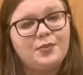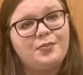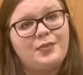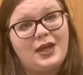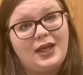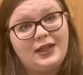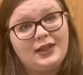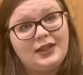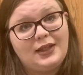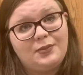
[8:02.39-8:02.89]

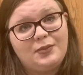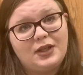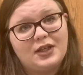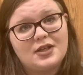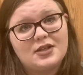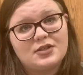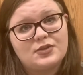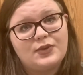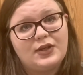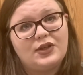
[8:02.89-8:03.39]
mainly
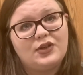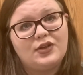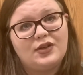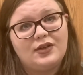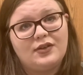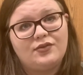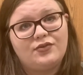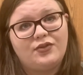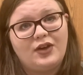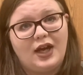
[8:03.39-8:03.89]
because we
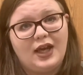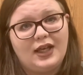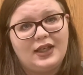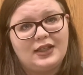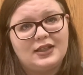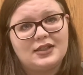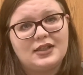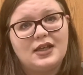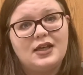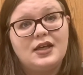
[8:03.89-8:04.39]
couldn't find